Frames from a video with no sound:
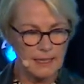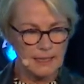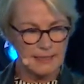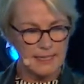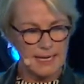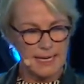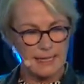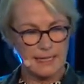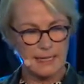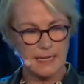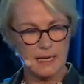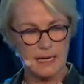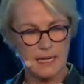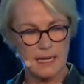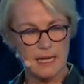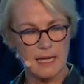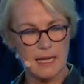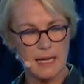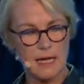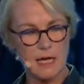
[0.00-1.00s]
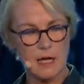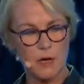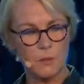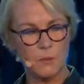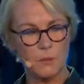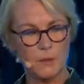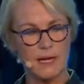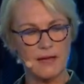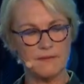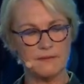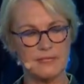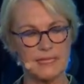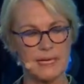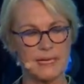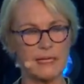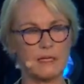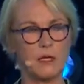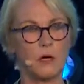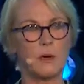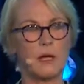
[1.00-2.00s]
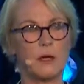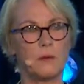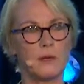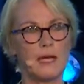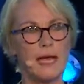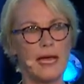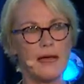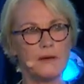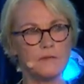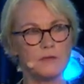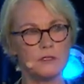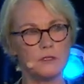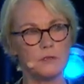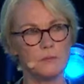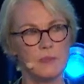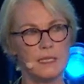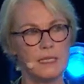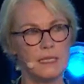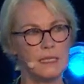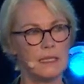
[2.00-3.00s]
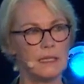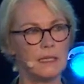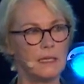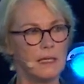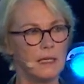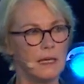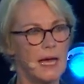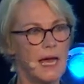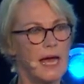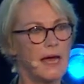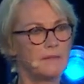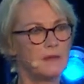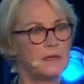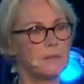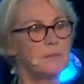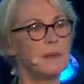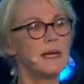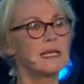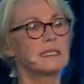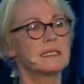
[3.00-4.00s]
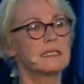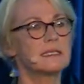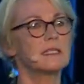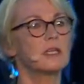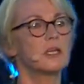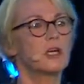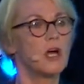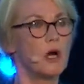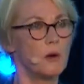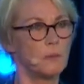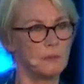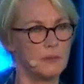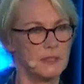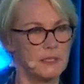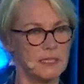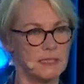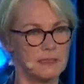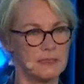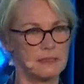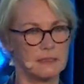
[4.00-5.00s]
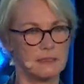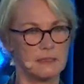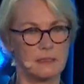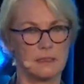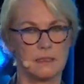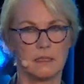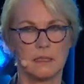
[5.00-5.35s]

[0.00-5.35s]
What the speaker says: then we have said that, okay, we have to have the best competence